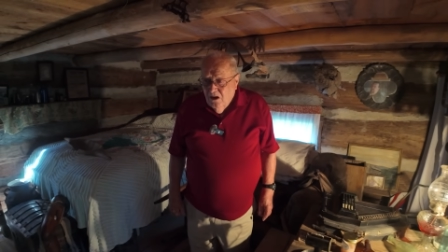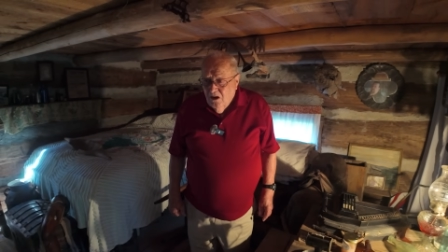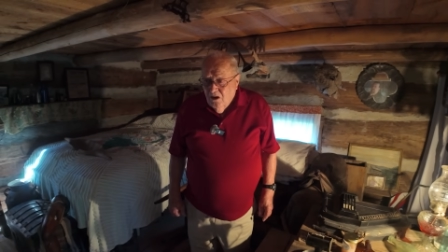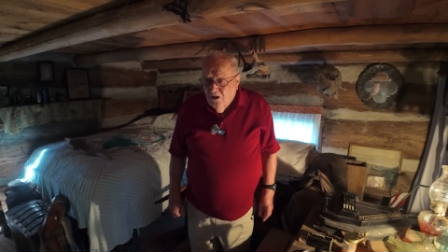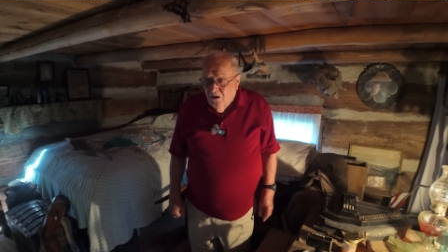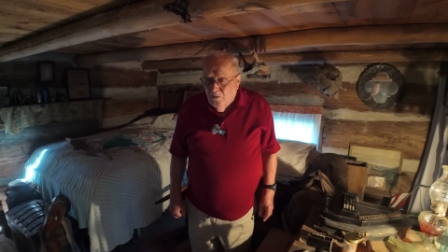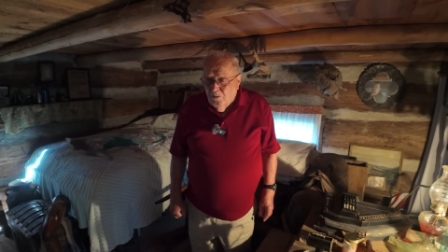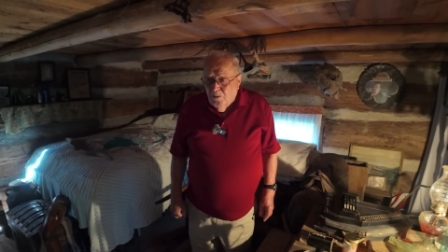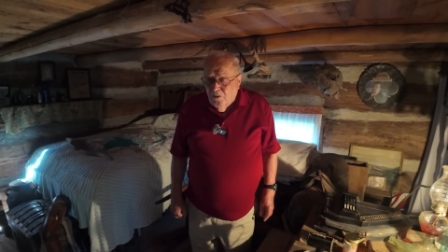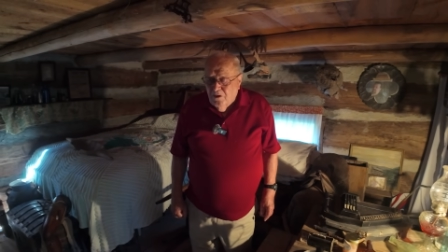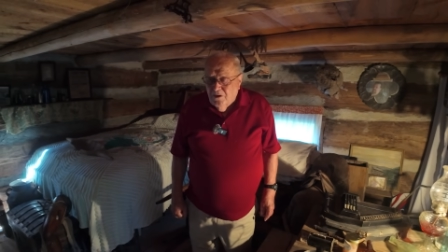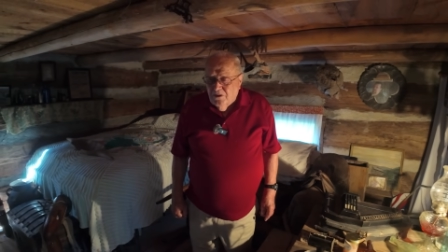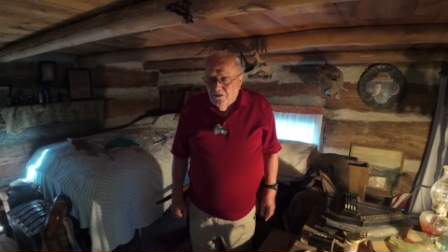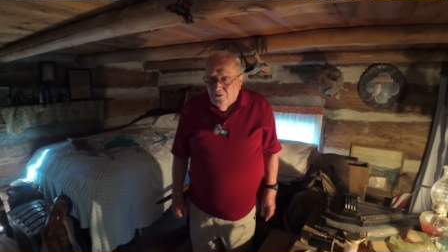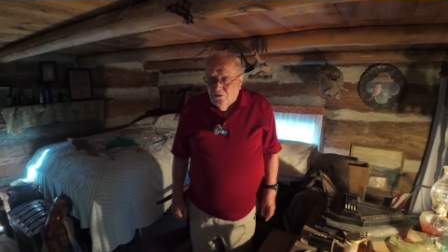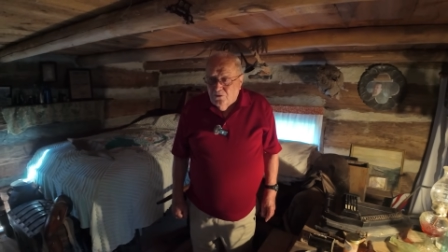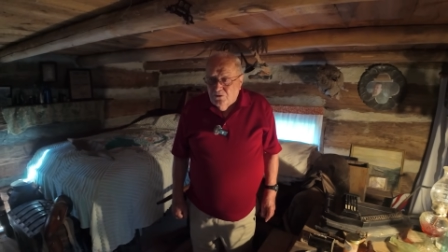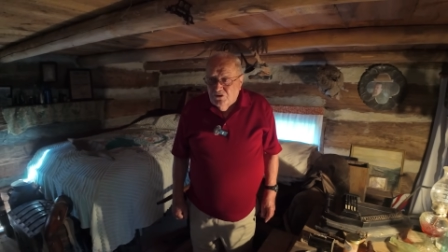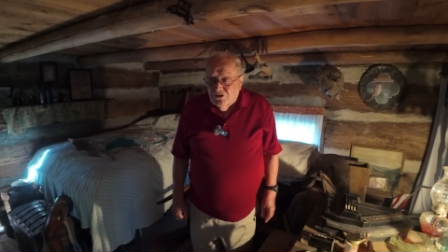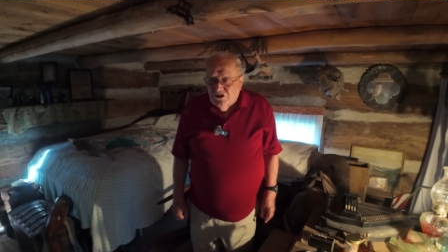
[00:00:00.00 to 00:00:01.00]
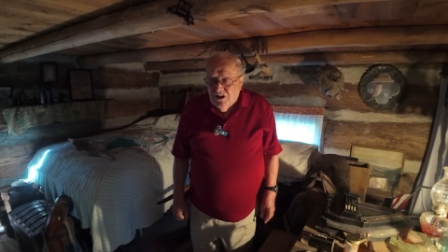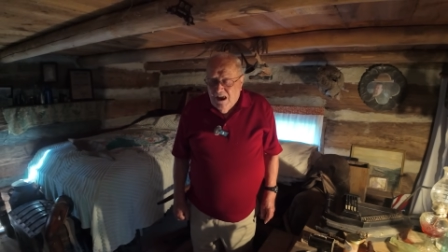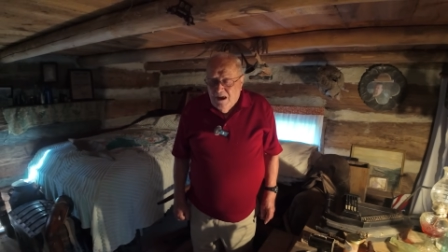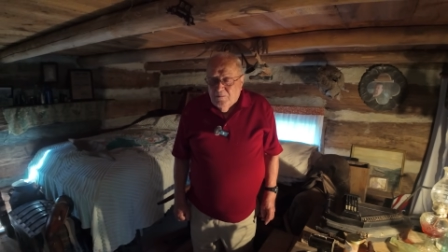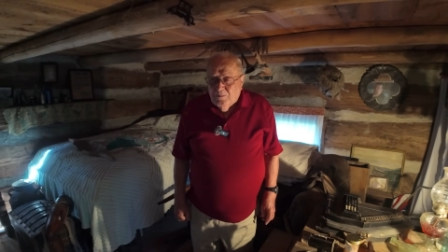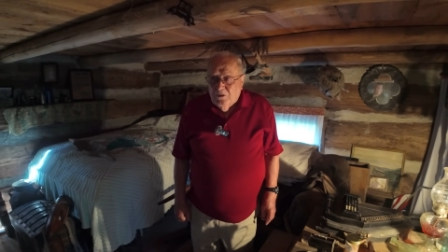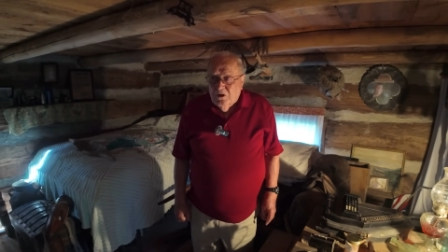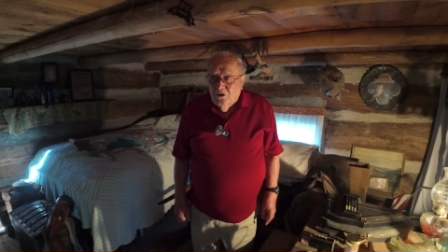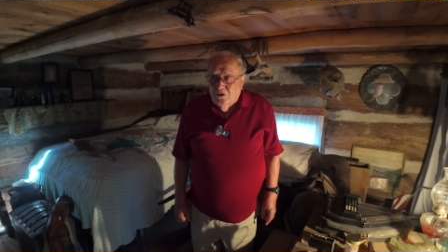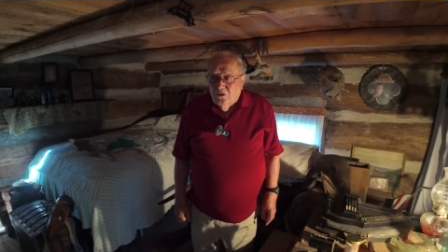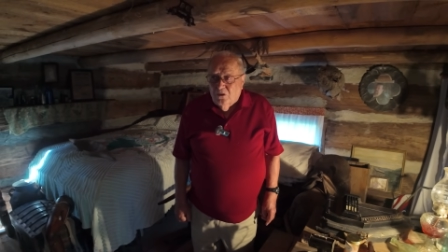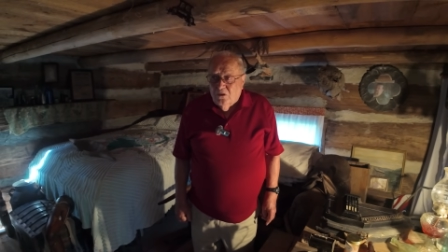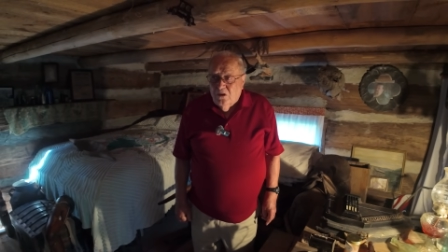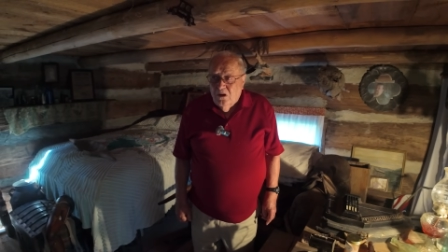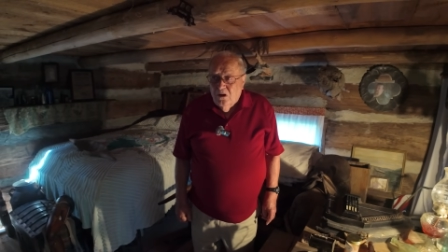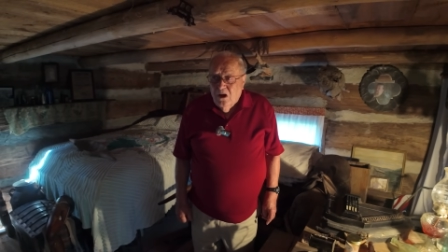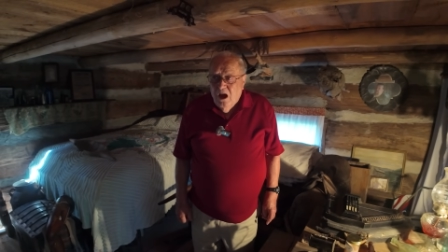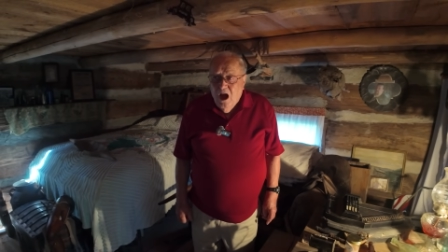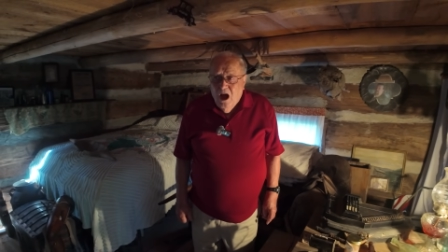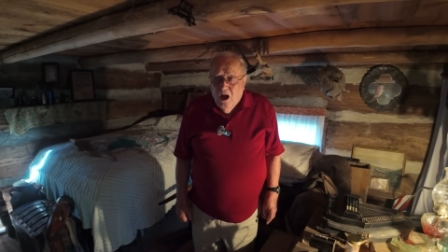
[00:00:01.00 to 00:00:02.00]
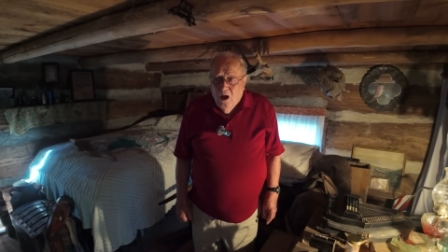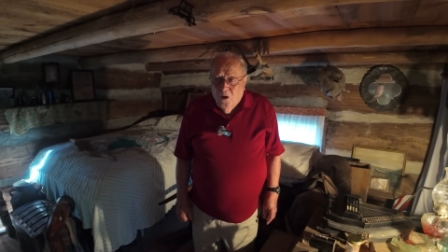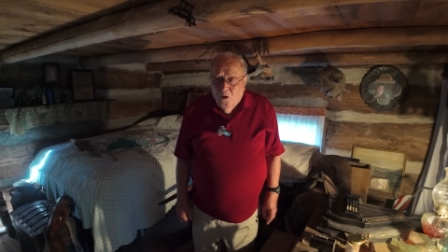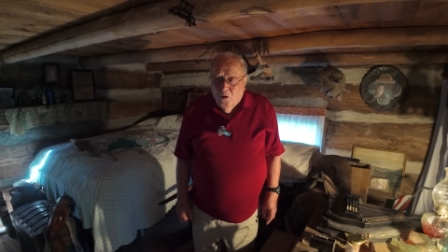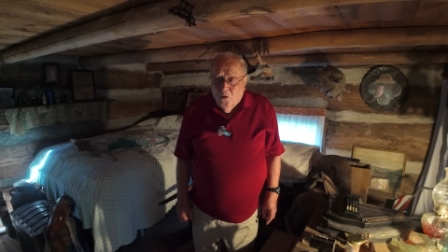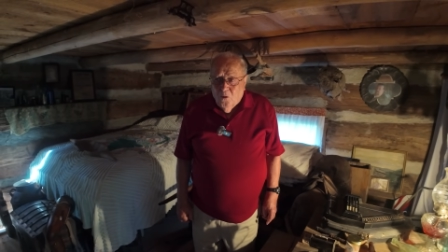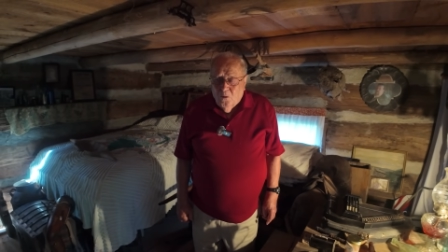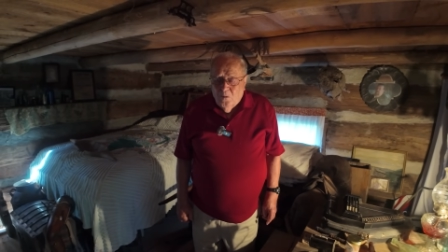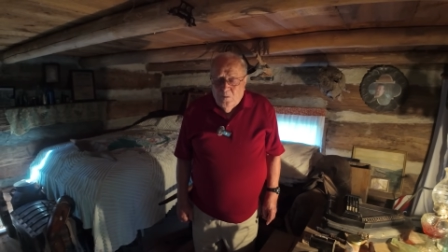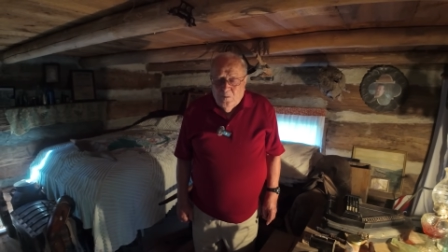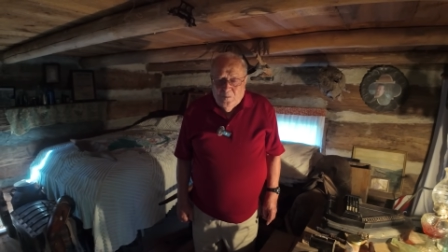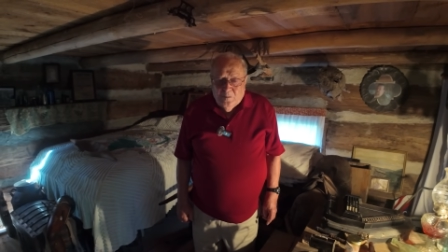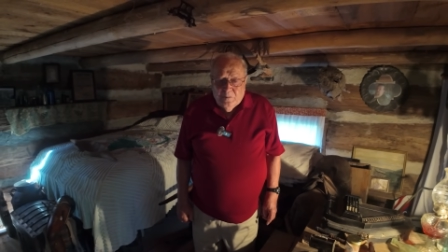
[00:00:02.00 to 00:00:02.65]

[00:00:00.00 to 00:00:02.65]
her brother Samuel Hall